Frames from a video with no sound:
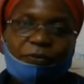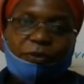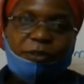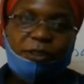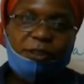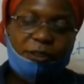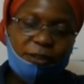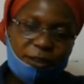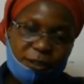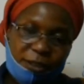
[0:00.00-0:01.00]

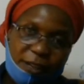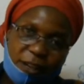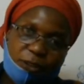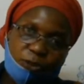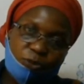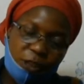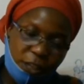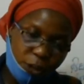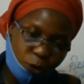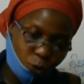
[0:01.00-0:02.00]
the senior
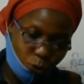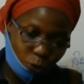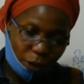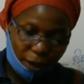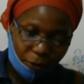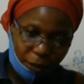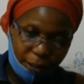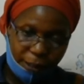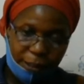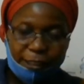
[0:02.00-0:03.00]
threes who were
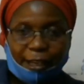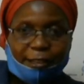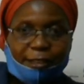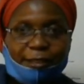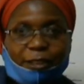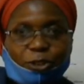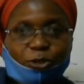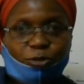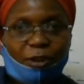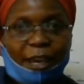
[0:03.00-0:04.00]
ringleaders in the
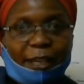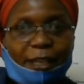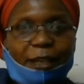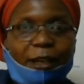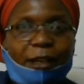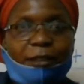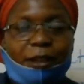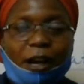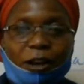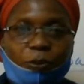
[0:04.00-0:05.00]
strike, the
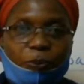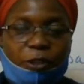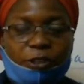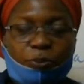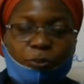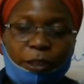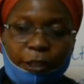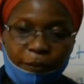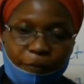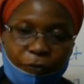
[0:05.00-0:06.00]
culprits
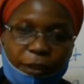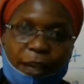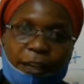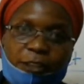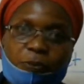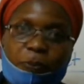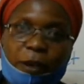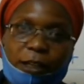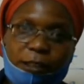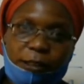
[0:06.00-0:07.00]
be
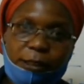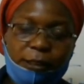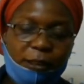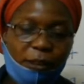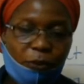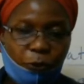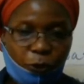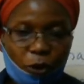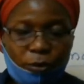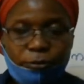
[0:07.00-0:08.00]
expelled
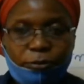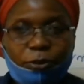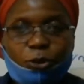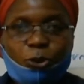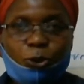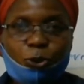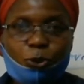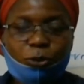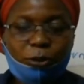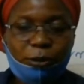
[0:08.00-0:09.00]
from
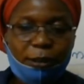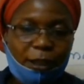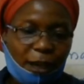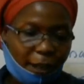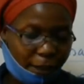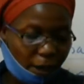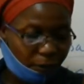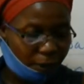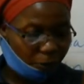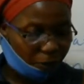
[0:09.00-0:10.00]
school. And now
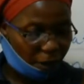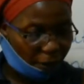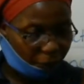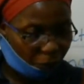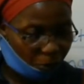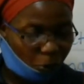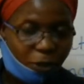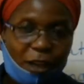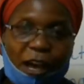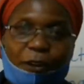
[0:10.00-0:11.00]
that we have
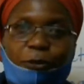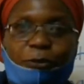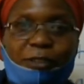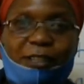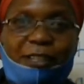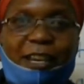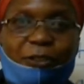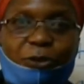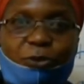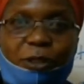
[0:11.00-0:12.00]
almost half of senior
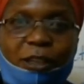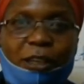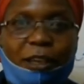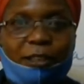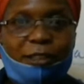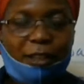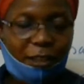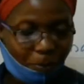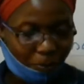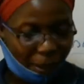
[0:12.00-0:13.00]
three
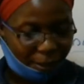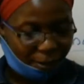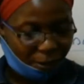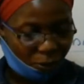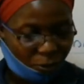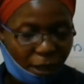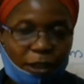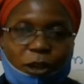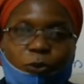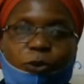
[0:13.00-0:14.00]
taking part in the strike,
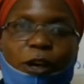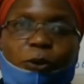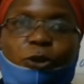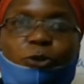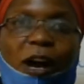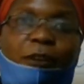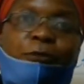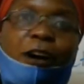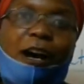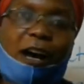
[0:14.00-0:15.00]
we are going to
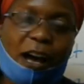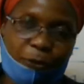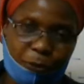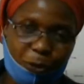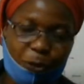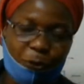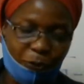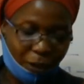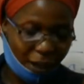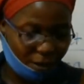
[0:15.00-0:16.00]
have half of
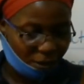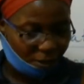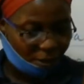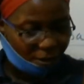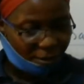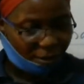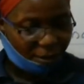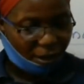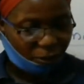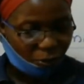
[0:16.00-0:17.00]
the
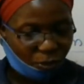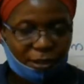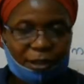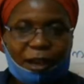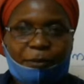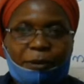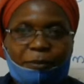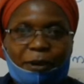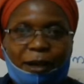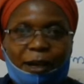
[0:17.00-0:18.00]
senior threes coming
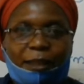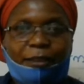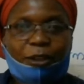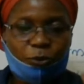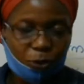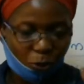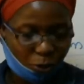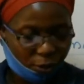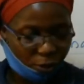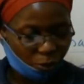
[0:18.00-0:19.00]
back, and that will
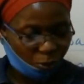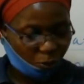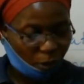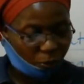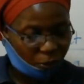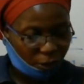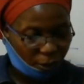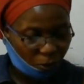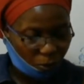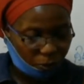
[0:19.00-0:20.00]
constitute what we
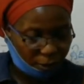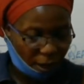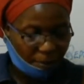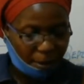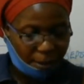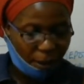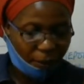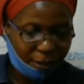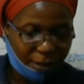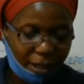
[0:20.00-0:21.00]
shall term as
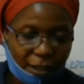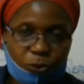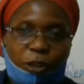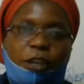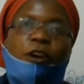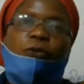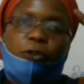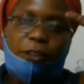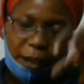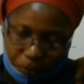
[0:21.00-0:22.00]
our senior three
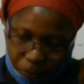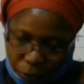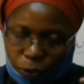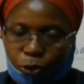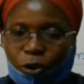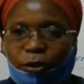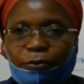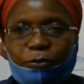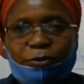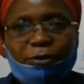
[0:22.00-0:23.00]
for that period
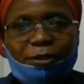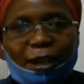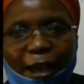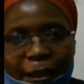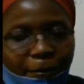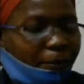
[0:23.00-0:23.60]
of time.